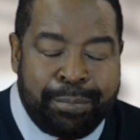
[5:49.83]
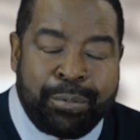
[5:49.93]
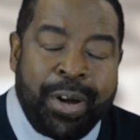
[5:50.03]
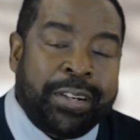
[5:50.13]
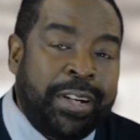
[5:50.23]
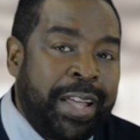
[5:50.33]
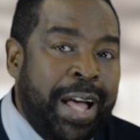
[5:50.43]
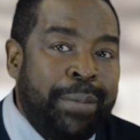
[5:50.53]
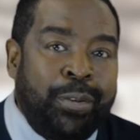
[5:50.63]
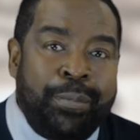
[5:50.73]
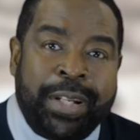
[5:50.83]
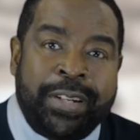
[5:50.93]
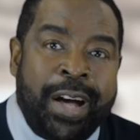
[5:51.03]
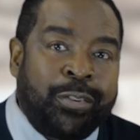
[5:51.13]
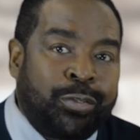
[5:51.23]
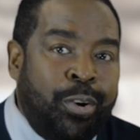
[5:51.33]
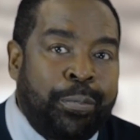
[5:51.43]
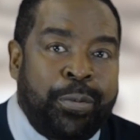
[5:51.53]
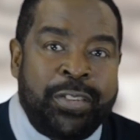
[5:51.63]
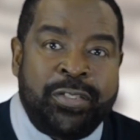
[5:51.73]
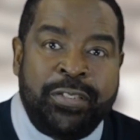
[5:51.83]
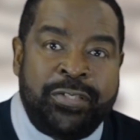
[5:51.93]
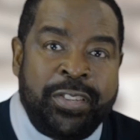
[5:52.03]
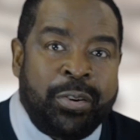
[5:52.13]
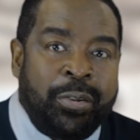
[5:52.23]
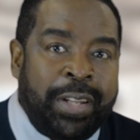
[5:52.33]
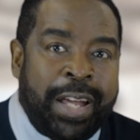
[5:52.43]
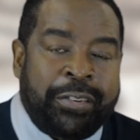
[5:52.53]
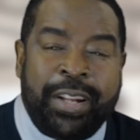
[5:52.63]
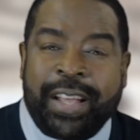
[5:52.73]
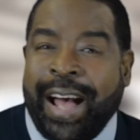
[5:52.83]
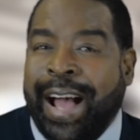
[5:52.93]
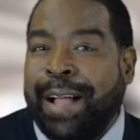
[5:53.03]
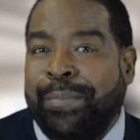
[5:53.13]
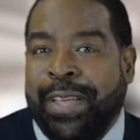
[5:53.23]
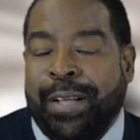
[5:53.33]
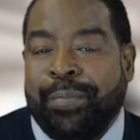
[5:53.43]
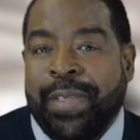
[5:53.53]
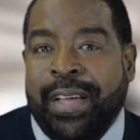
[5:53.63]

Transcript: Procter & Gamble, McDonald's Corporation, General Electric, IBM.